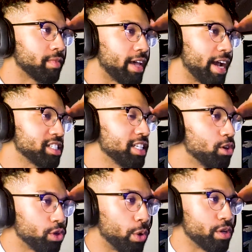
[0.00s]
I actually
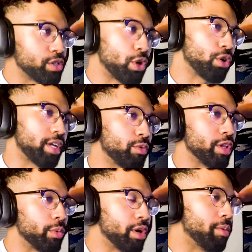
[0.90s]
don't know this song like
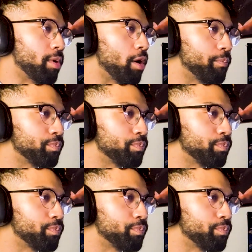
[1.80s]
really well, but